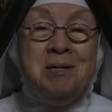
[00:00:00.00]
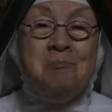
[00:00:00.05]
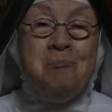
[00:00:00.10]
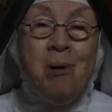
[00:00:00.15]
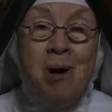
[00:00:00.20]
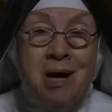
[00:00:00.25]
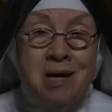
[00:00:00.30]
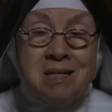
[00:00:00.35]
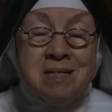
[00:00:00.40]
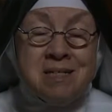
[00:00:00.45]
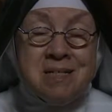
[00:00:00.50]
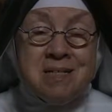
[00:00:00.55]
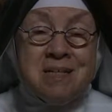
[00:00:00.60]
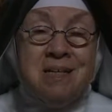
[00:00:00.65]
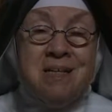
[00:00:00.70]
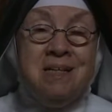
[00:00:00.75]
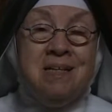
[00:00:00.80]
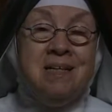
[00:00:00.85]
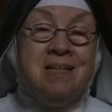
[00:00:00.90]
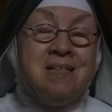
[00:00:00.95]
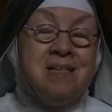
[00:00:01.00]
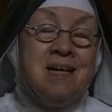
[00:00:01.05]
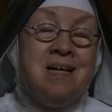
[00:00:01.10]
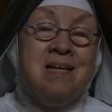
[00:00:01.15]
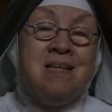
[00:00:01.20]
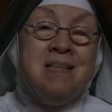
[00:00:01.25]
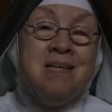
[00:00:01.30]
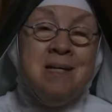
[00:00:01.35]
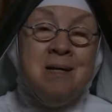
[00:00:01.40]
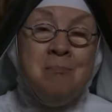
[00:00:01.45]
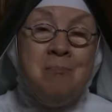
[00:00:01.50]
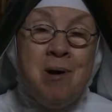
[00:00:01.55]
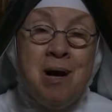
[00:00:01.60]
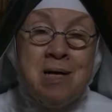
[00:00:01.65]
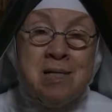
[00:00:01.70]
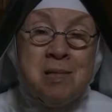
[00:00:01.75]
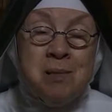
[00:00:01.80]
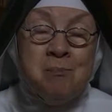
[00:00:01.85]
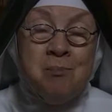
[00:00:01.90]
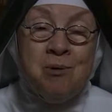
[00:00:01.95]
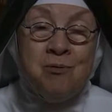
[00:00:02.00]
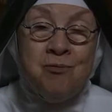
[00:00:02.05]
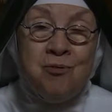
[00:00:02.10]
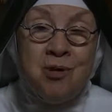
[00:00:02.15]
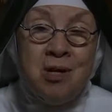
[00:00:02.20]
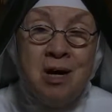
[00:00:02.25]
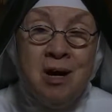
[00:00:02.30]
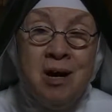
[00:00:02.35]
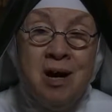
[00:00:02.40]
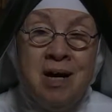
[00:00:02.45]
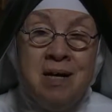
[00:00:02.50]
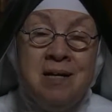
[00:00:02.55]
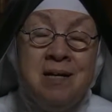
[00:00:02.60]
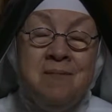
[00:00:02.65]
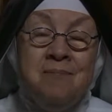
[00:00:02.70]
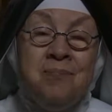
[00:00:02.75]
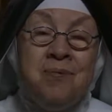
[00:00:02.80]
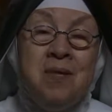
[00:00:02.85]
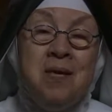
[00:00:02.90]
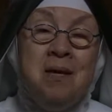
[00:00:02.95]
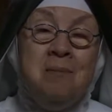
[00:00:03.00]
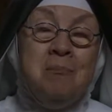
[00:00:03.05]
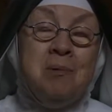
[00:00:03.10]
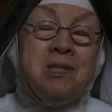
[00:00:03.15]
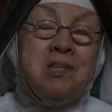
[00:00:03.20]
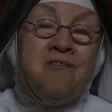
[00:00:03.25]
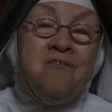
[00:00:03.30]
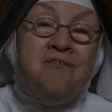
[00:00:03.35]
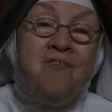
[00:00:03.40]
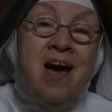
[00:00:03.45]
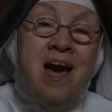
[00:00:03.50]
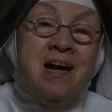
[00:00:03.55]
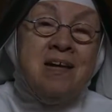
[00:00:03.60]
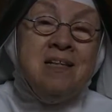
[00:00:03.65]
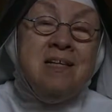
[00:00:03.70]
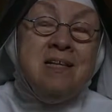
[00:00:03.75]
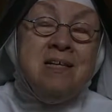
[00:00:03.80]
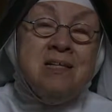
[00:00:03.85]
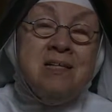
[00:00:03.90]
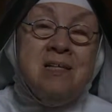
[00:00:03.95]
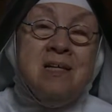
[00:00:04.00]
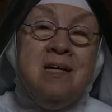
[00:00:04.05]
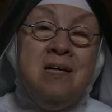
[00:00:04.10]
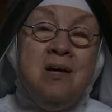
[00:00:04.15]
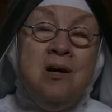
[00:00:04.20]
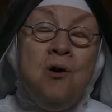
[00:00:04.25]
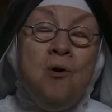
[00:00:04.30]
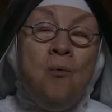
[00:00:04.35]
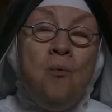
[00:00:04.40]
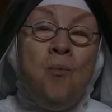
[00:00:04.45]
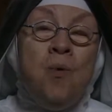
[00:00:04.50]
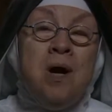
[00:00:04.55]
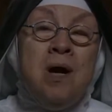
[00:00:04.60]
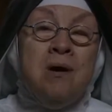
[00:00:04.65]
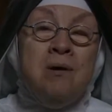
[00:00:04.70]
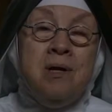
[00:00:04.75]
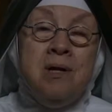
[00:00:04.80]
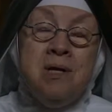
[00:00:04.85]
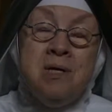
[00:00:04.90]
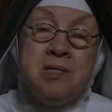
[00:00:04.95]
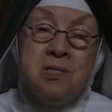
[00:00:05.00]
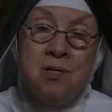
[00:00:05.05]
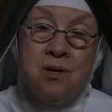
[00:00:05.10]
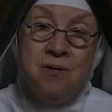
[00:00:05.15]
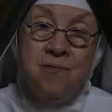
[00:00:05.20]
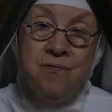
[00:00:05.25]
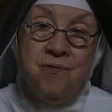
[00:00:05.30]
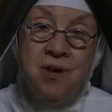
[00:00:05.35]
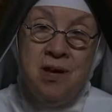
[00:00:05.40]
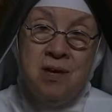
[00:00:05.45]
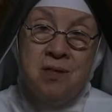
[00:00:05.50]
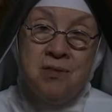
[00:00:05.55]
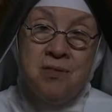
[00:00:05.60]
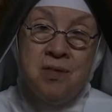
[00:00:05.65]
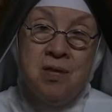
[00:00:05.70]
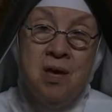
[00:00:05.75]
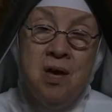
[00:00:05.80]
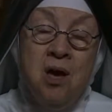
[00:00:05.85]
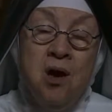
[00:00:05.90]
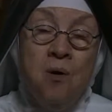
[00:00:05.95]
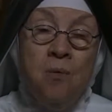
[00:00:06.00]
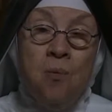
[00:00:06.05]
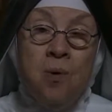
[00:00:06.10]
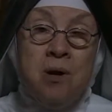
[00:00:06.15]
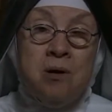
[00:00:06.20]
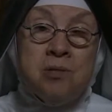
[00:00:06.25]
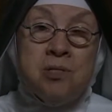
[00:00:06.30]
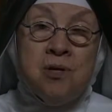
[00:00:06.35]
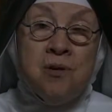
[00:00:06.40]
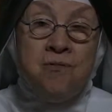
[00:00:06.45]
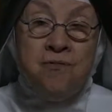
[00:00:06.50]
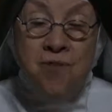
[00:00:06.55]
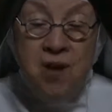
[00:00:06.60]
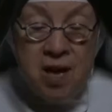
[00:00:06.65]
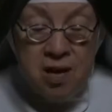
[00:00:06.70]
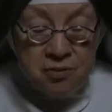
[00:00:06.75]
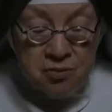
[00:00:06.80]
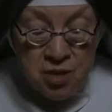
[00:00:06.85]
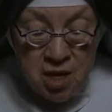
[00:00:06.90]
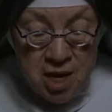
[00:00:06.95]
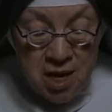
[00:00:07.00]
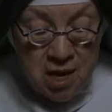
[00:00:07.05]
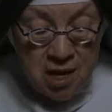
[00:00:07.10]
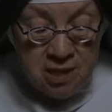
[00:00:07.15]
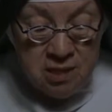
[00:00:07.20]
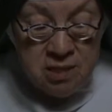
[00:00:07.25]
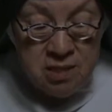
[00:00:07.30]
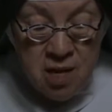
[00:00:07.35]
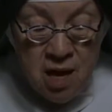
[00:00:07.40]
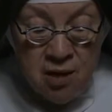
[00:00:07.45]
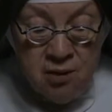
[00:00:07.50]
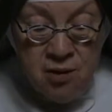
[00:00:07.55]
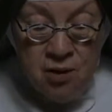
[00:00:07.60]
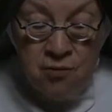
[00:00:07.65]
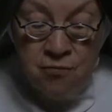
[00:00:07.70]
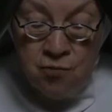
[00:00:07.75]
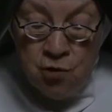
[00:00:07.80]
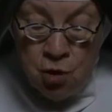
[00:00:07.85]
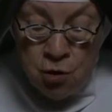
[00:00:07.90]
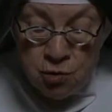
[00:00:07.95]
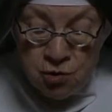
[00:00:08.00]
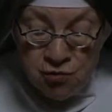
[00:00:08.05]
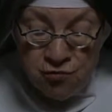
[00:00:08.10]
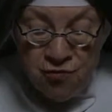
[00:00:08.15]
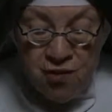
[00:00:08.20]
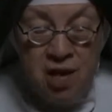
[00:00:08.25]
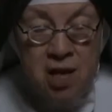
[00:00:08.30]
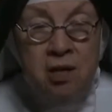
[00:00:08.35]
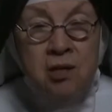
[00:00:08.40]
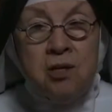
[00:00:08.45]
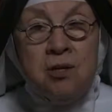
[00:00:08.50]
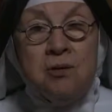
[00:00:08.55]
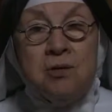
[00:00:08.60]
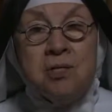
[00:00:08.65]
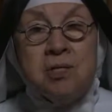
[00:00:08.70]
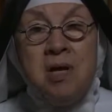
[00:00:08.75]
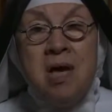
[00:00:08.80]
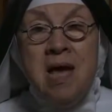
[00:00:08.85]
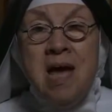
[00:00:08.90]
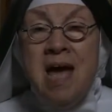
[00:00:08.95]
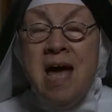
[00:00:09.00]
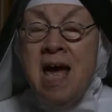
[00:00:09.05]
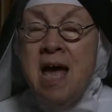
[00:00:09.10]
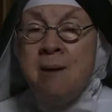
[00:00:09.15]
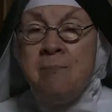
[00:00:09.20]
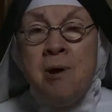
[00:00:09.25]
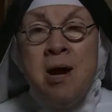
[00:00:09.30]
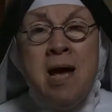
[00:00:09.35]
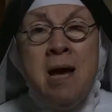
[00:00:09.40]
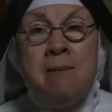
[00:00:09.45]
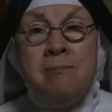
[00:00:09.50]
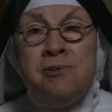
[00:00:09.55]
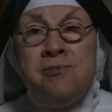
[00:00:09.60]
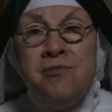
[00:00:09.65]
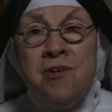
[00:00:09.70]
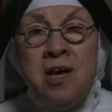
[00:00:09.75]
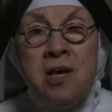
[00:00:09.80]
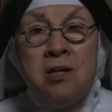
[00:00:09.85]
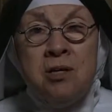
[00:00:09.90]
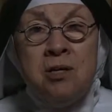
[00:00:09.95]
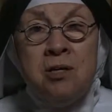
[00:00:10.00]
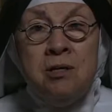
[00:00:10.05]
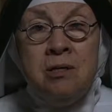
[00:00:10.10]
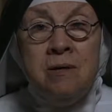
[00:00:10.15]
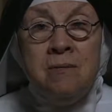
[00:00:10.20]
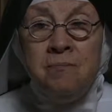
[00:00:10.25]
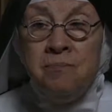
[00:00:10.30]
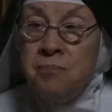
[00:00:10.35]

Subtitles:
But is anything impossible for God? But the fact is, where is her faith? Where is her faith? None of those failures. Abraham's failure?